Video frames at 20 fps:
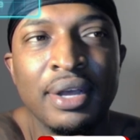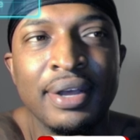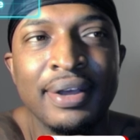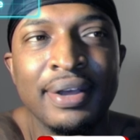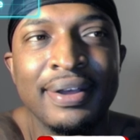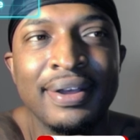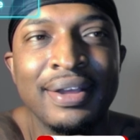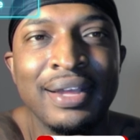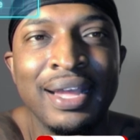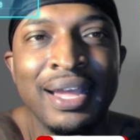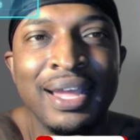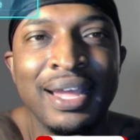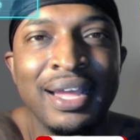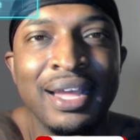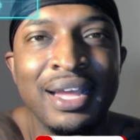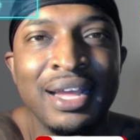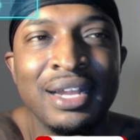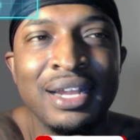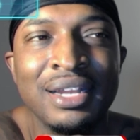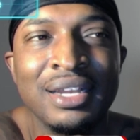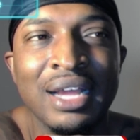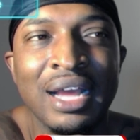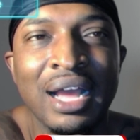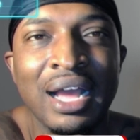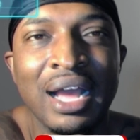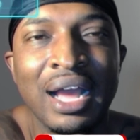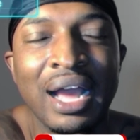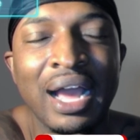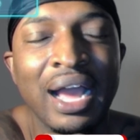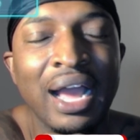
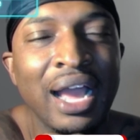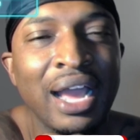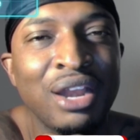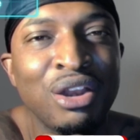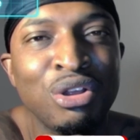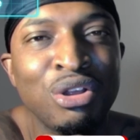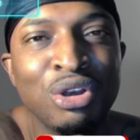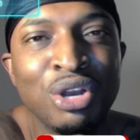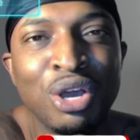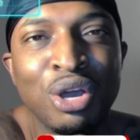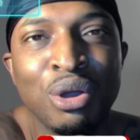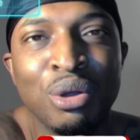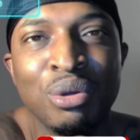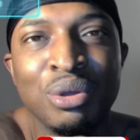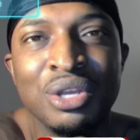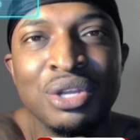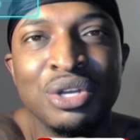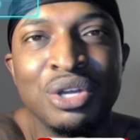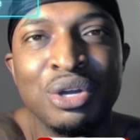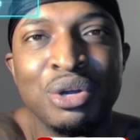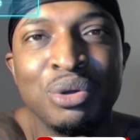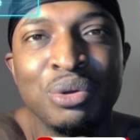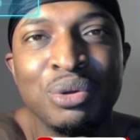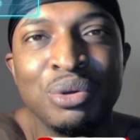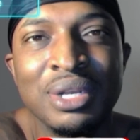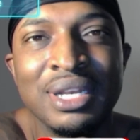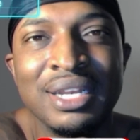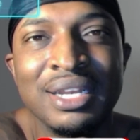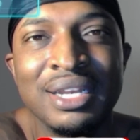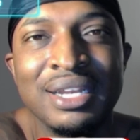I don't know, you know,
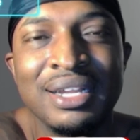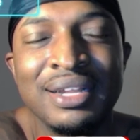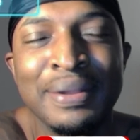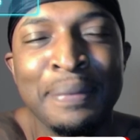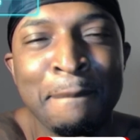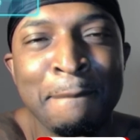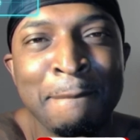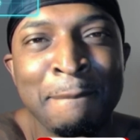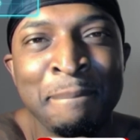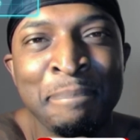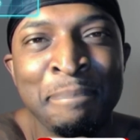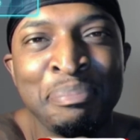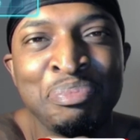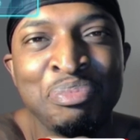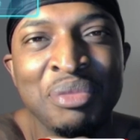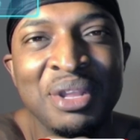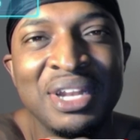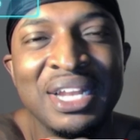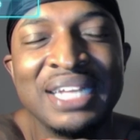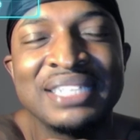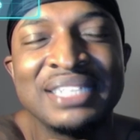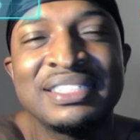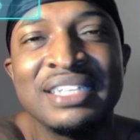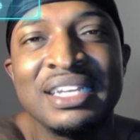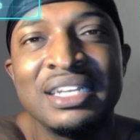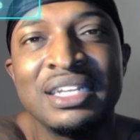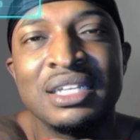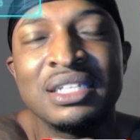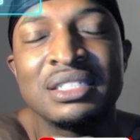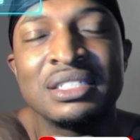let's say
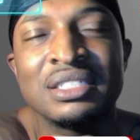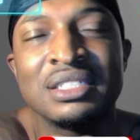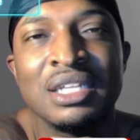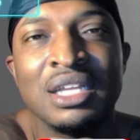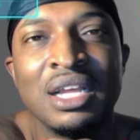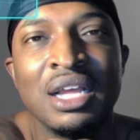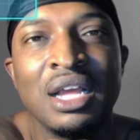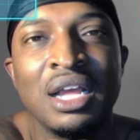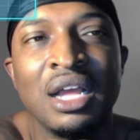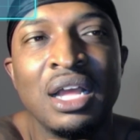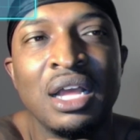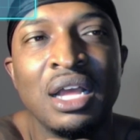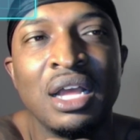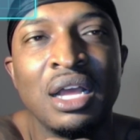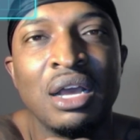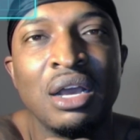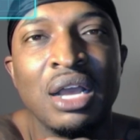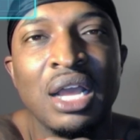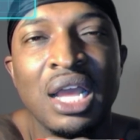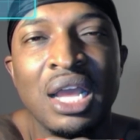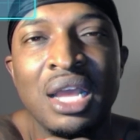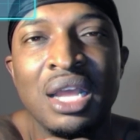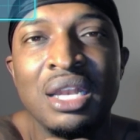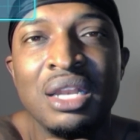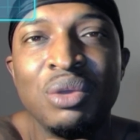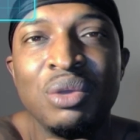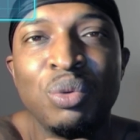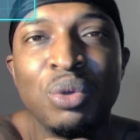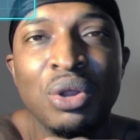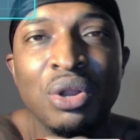this.
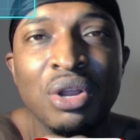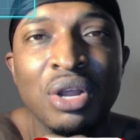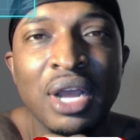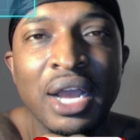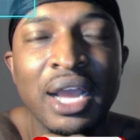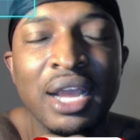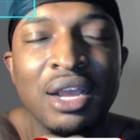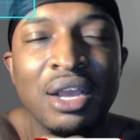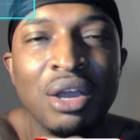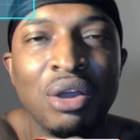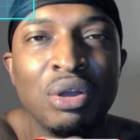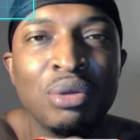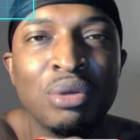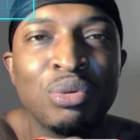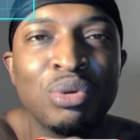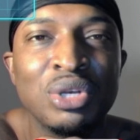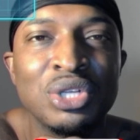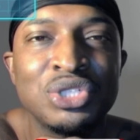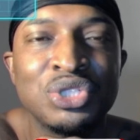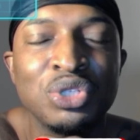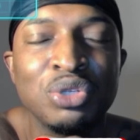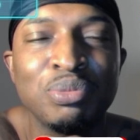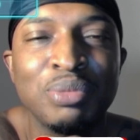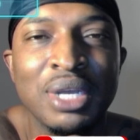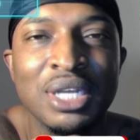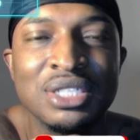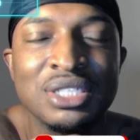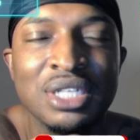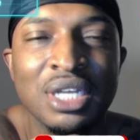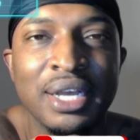Anywhere I go, I'm gonna shoot my
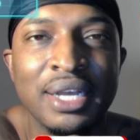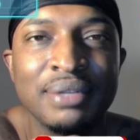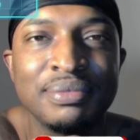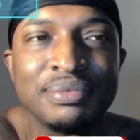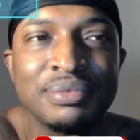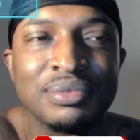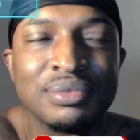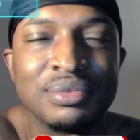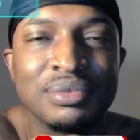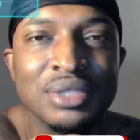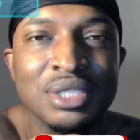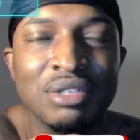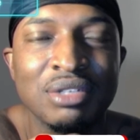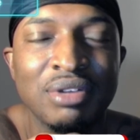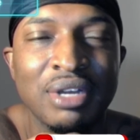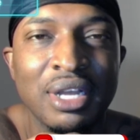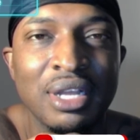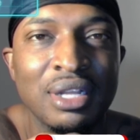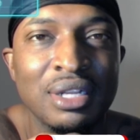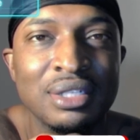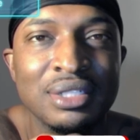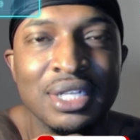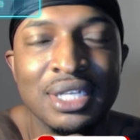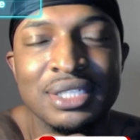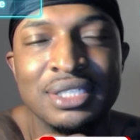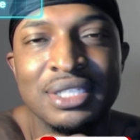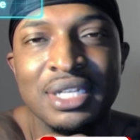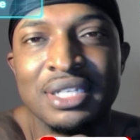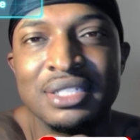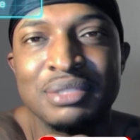shot. Right? That's
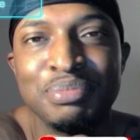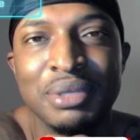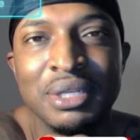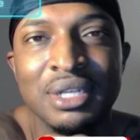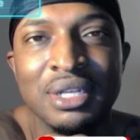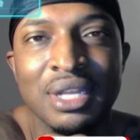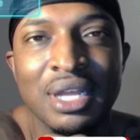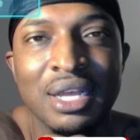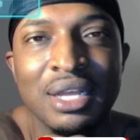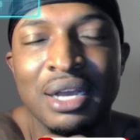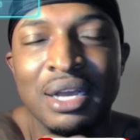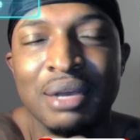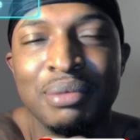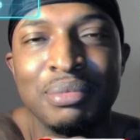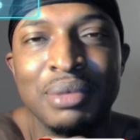just me. Like I'm